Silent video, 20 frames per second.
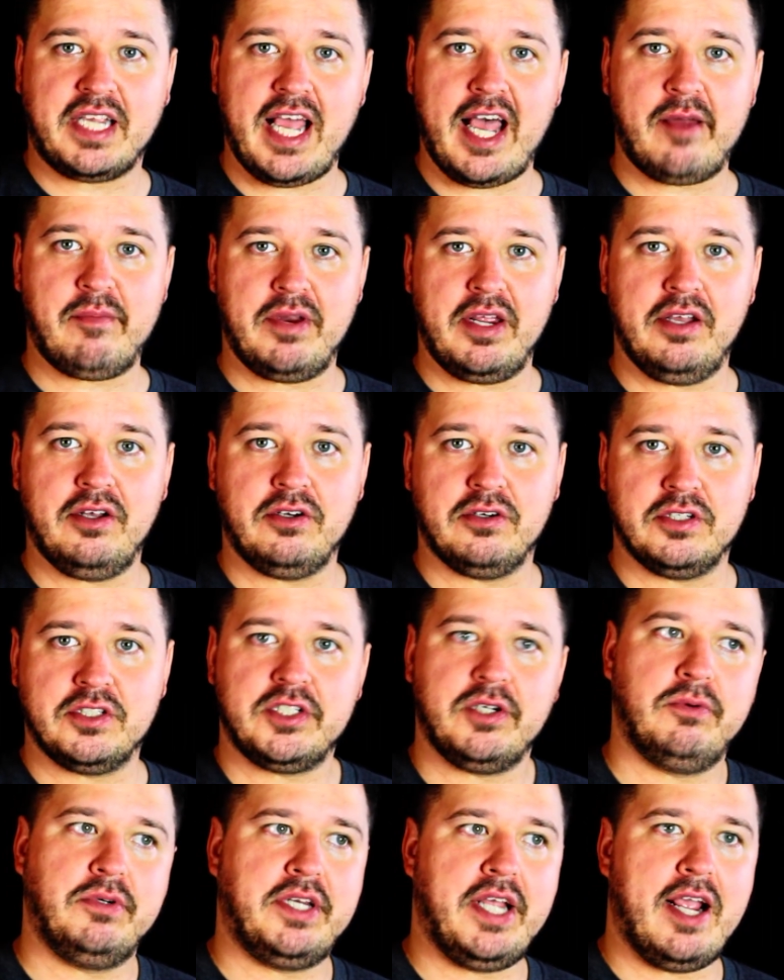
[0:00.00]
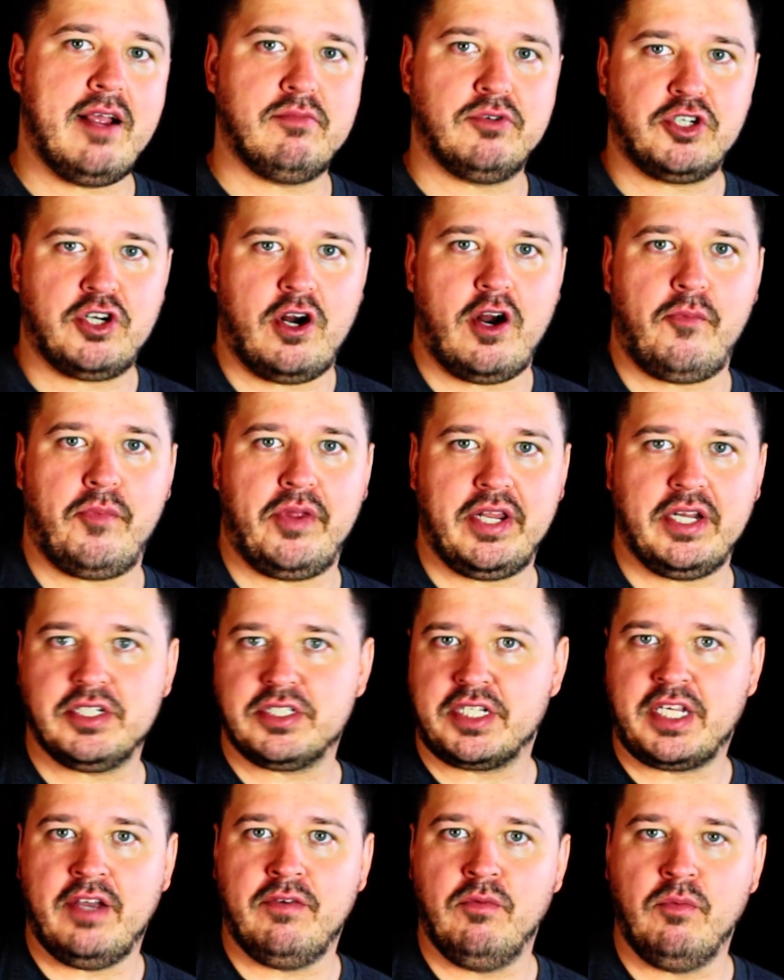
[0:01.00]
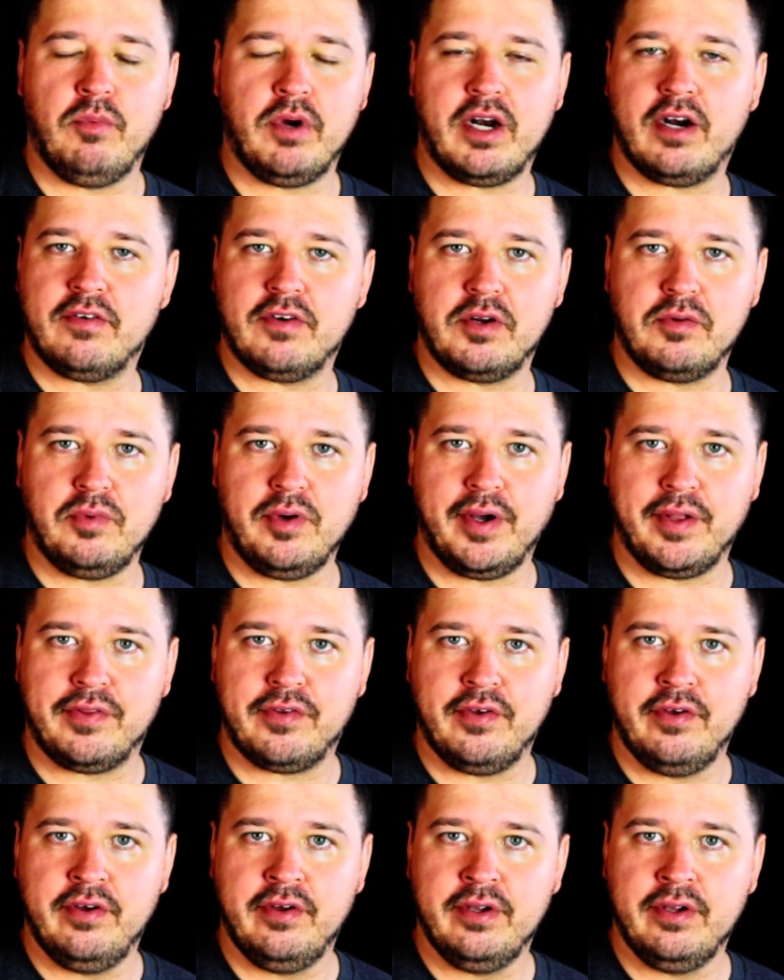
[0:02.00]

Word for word: Captain Hiller is so damn charming, they just give him whatever he wants?